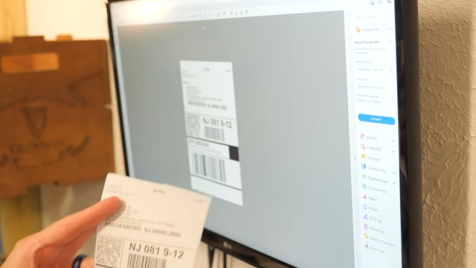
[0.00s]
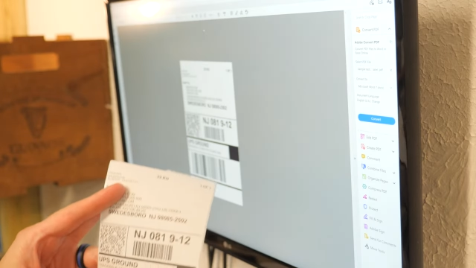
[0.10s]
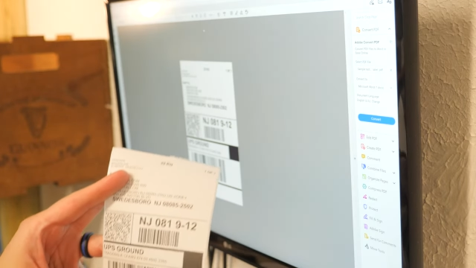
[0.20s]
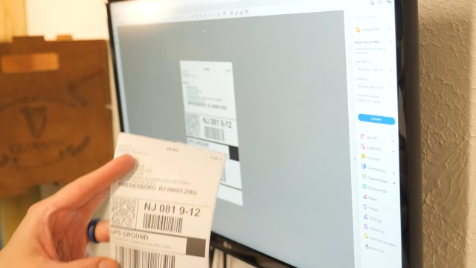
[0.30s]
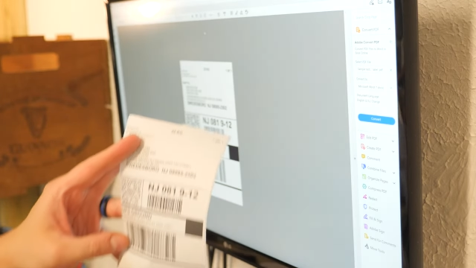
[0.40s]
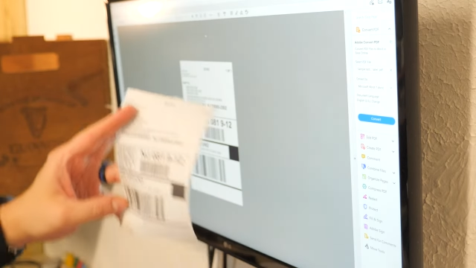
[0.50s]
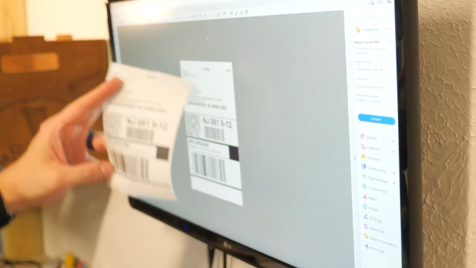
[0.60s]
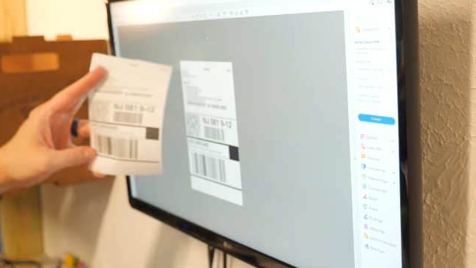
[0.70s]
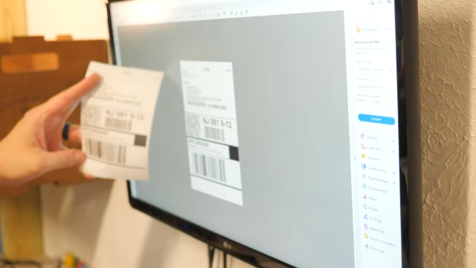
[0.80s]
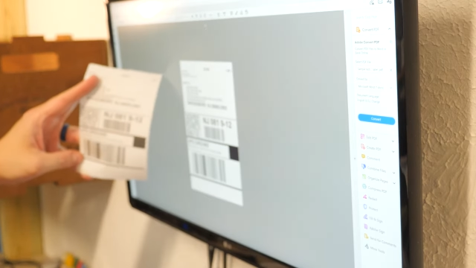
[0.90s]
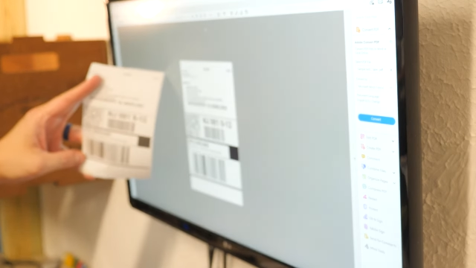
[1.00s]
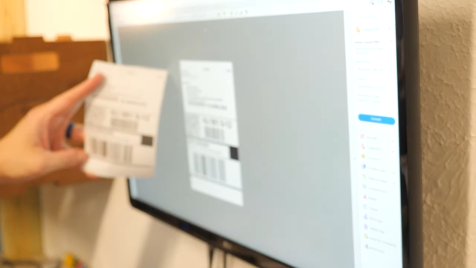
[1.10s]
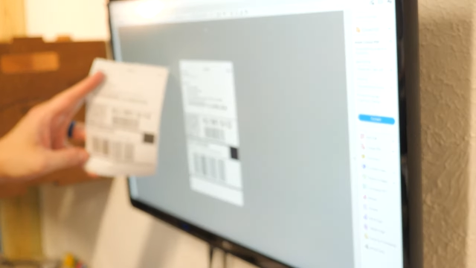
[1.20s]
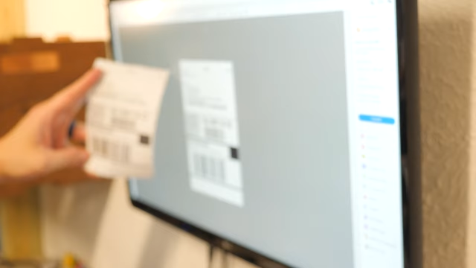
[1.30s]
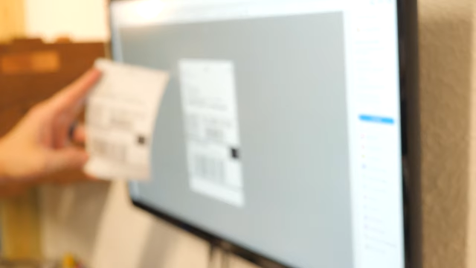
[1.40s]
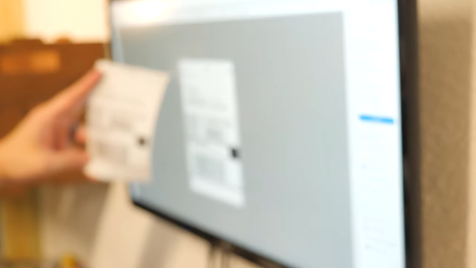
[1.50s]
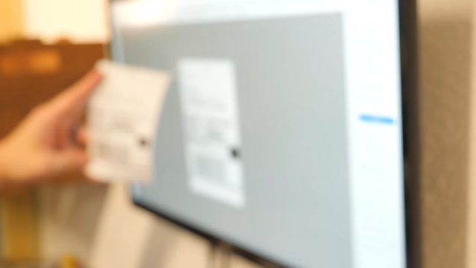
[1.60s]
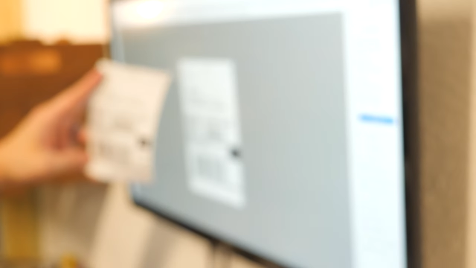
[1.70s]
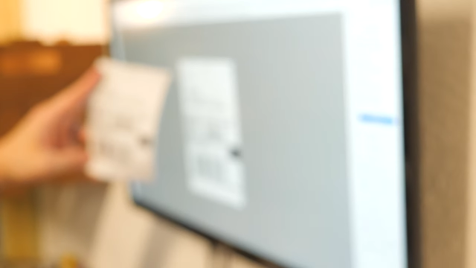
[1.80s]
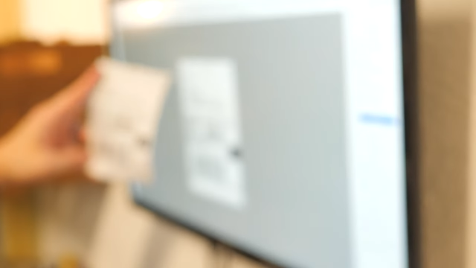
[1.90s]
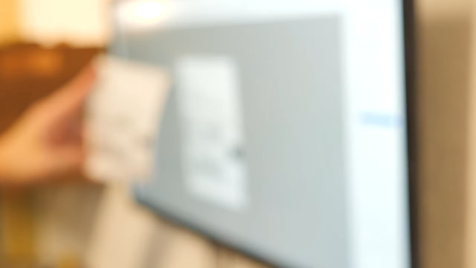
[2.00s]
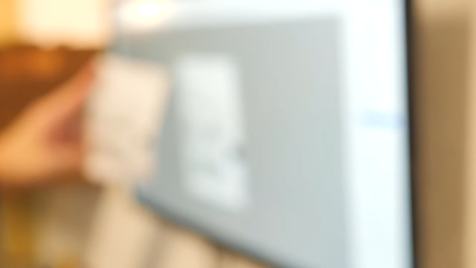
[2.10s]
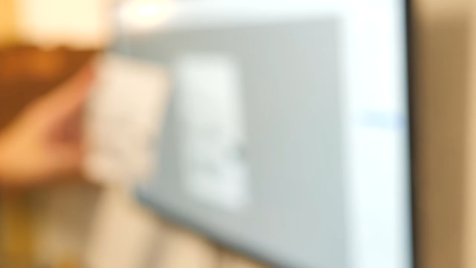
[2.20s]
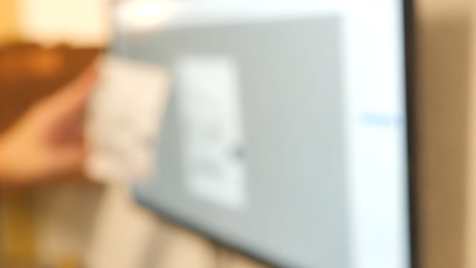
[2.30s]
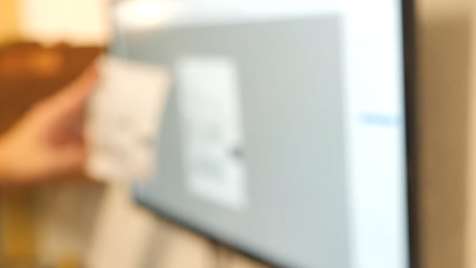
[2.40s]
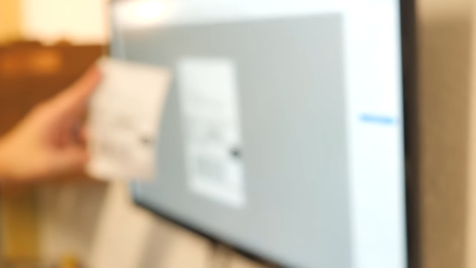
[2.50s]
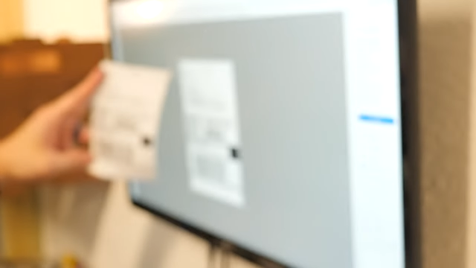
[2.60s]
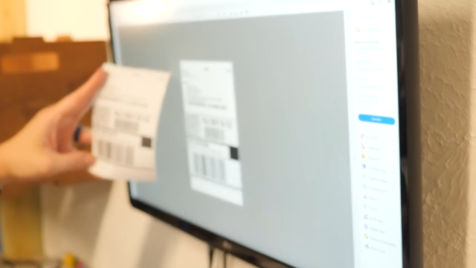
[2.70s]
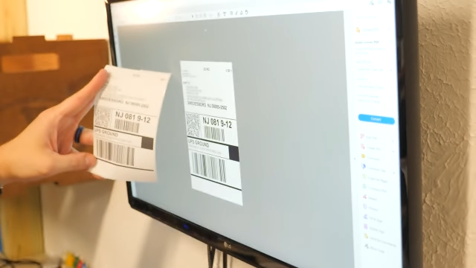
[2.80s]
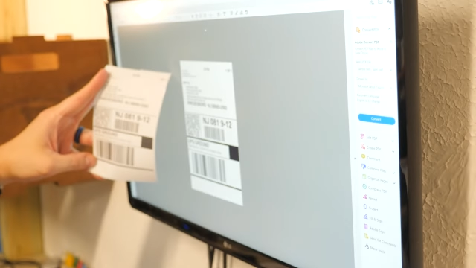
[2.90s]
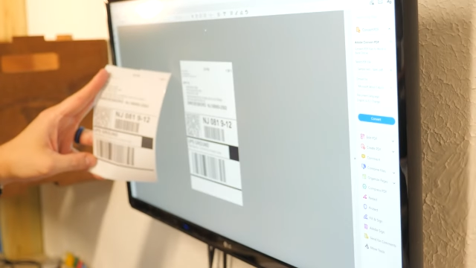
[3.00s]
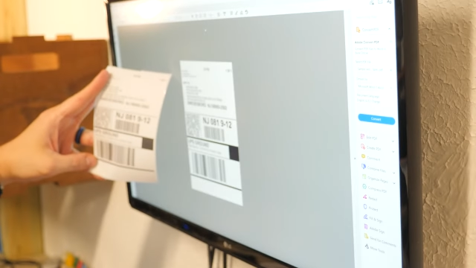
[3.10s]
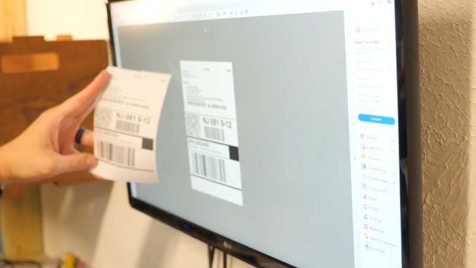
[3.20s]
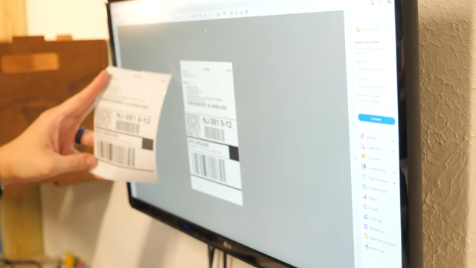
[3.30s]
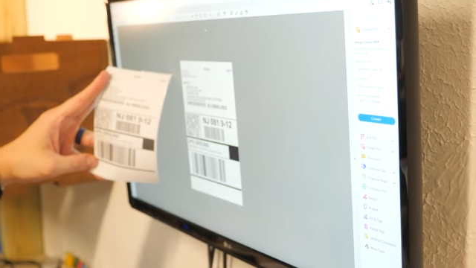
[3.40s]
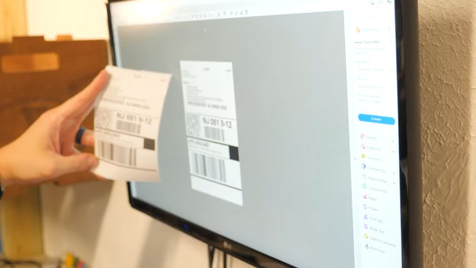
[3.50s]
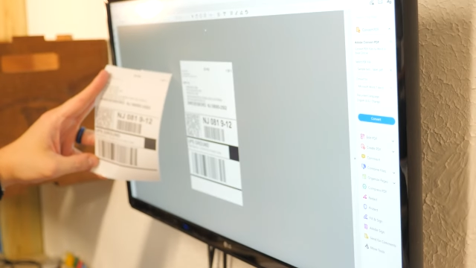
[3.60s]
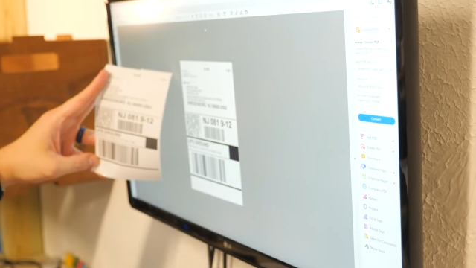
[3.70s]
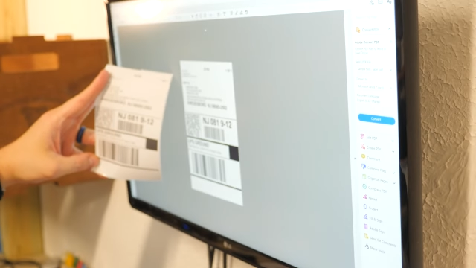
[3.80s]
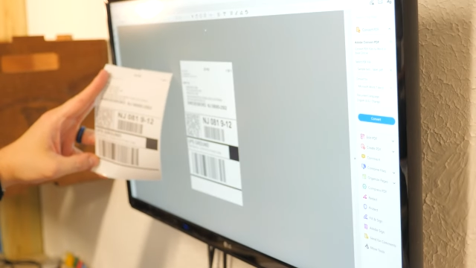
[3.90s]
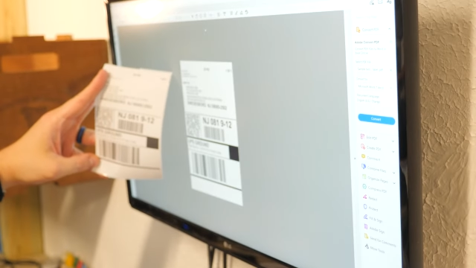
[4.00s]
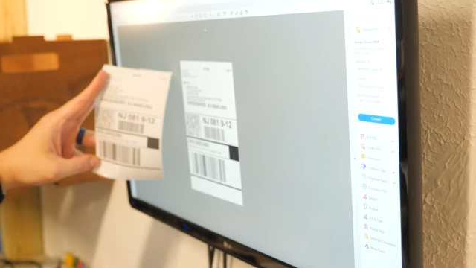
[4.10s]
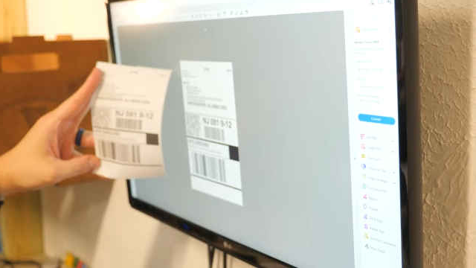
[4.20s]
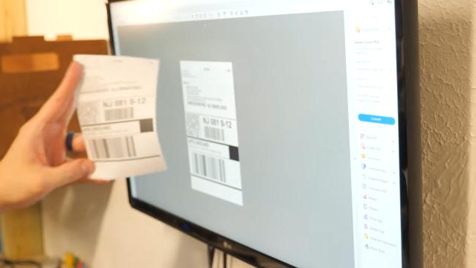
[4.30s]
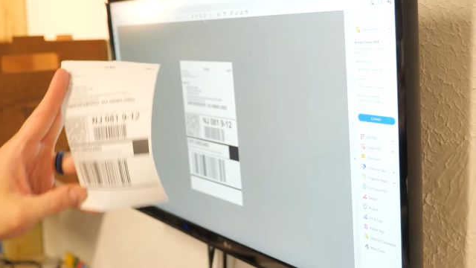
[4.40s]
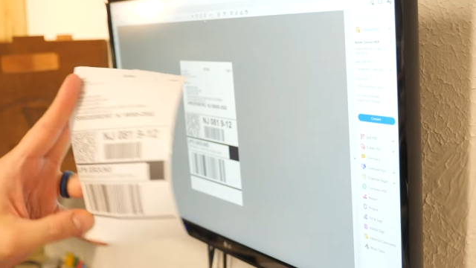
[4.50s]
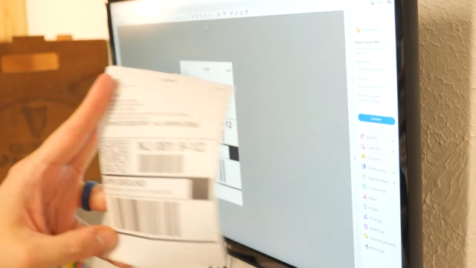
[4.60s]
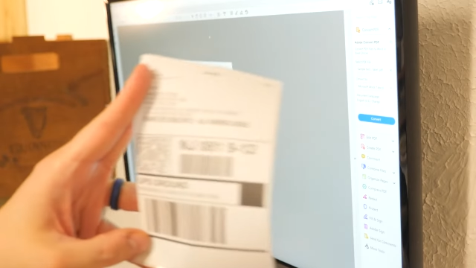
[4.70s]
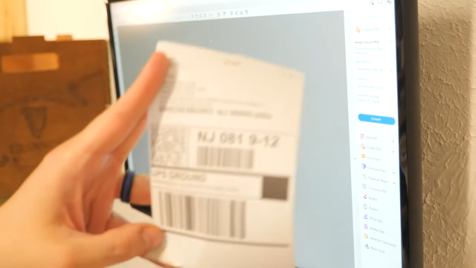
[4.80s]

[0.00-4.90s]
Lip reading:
[unreadable: no face in view]